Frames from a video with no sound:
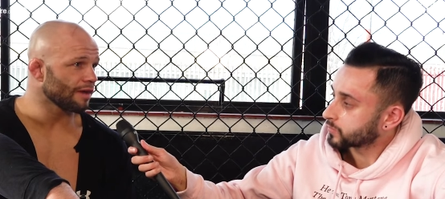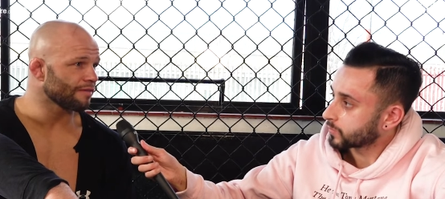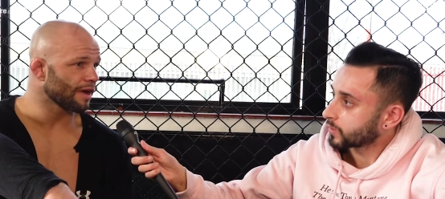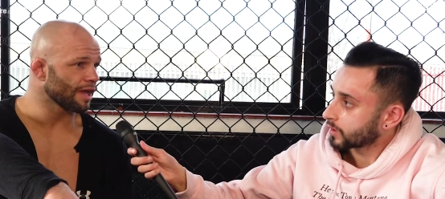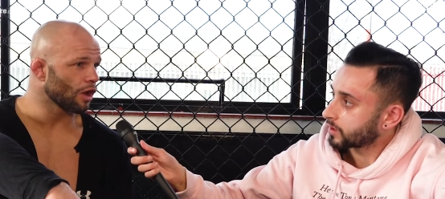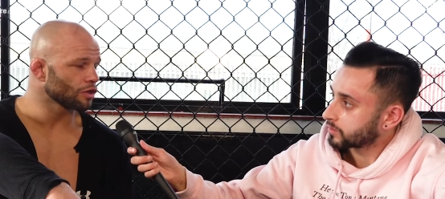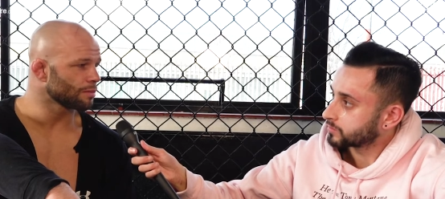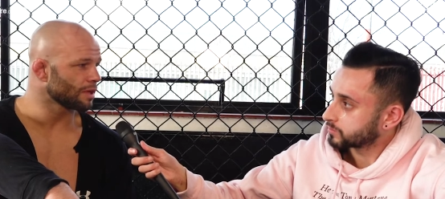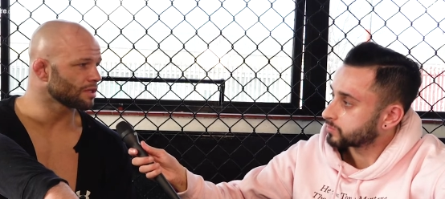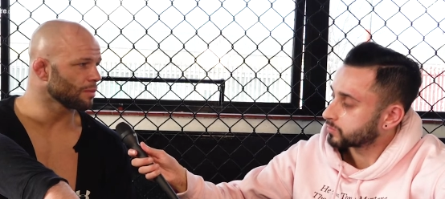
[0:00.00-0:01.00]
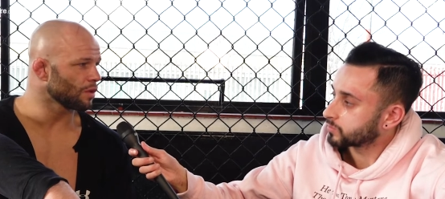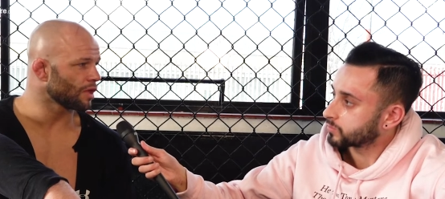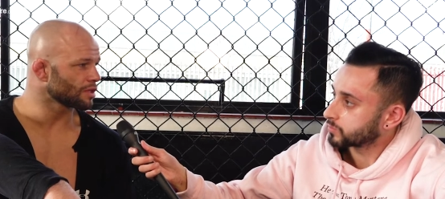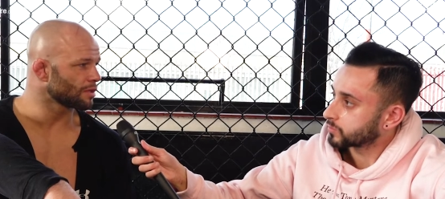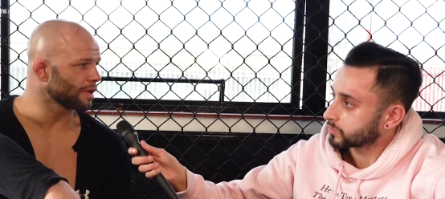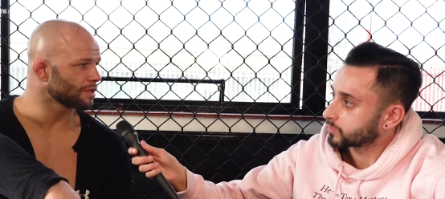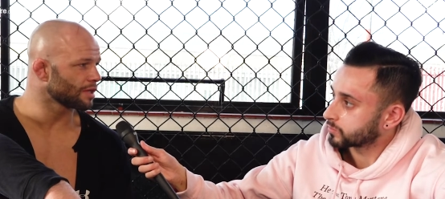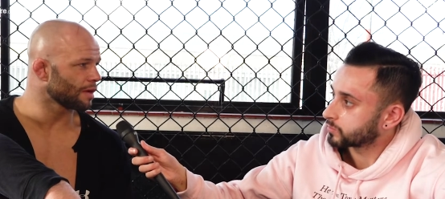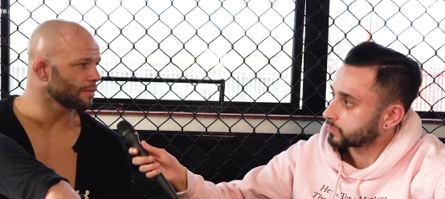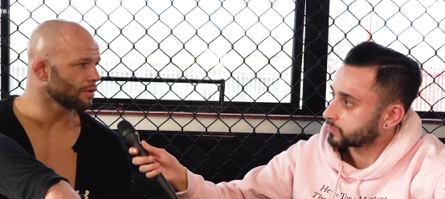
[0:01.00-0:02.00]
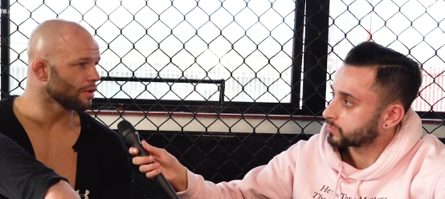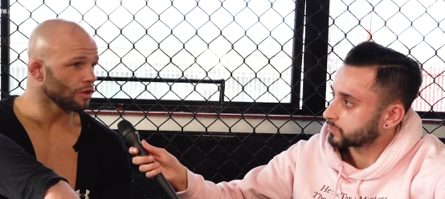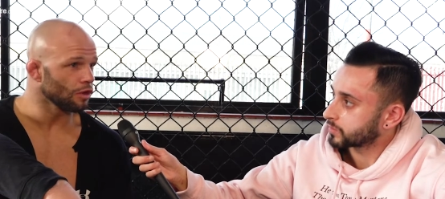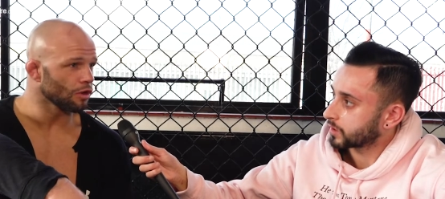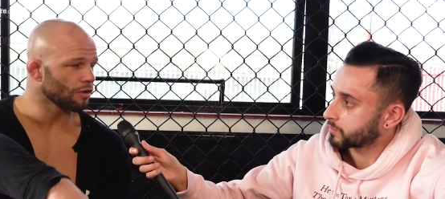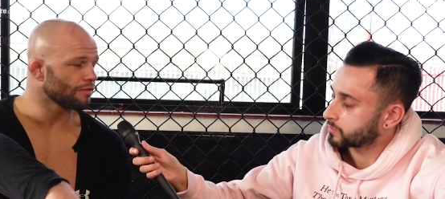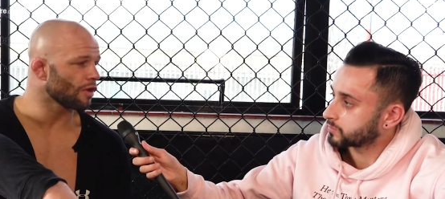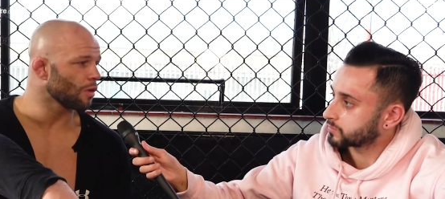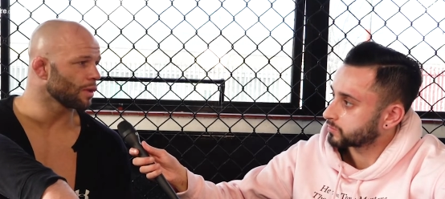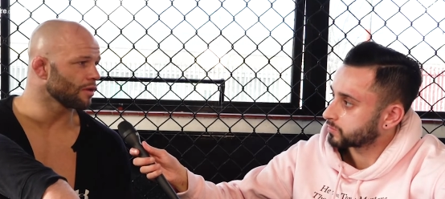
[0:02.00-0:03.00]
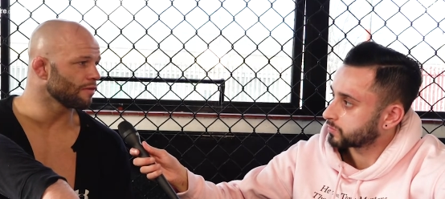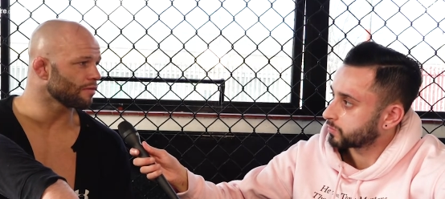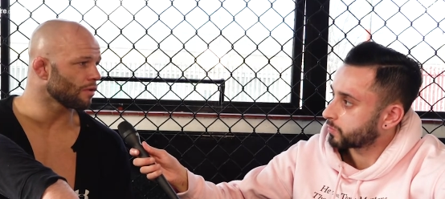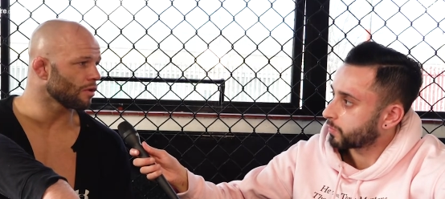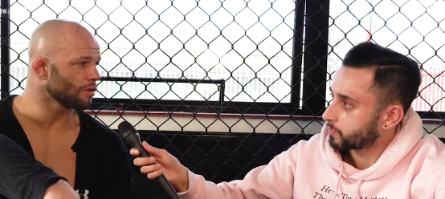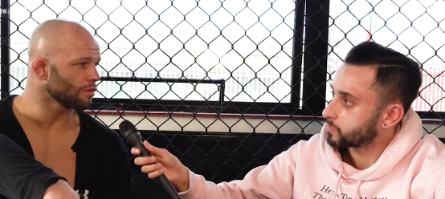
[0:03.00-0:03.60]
Speaker 1: of fight in automatic mode. That's the best time. You you know, you flow in, you're in flow